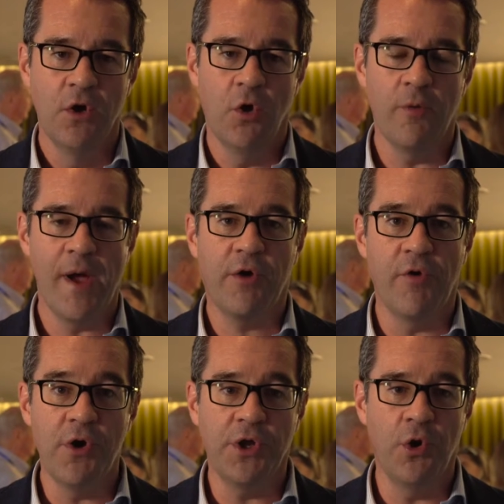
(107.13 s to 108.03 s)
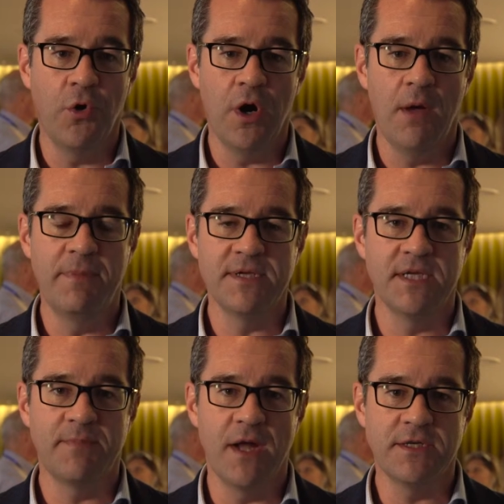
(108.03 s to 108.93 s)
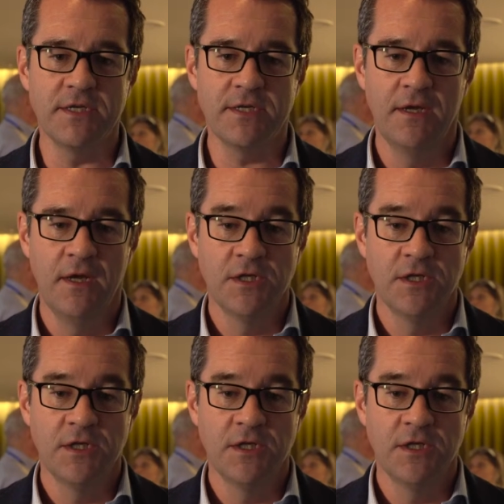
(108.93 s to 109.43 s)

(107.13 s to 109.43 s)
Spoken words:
What about growing your business practice?